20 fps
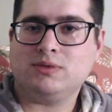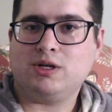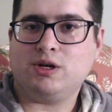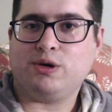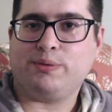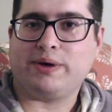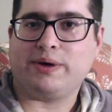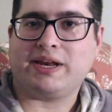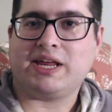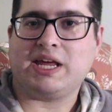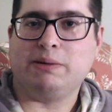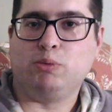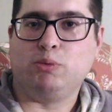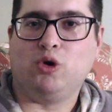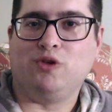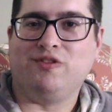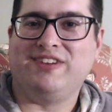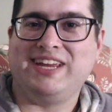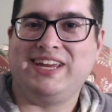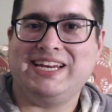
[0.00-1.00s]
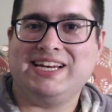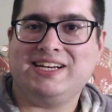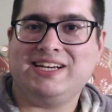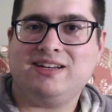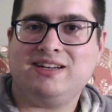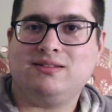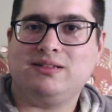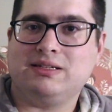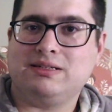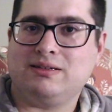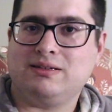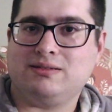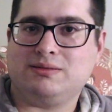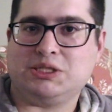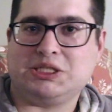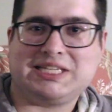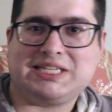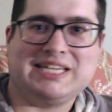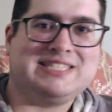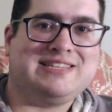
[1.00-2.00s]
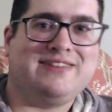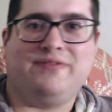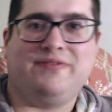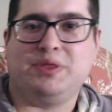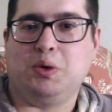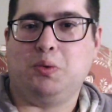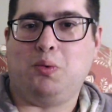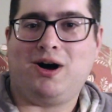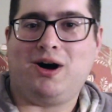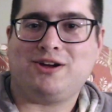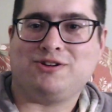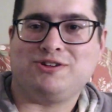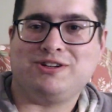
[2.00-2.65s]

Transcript: We're gonna get more of Nina, just guessing from the water and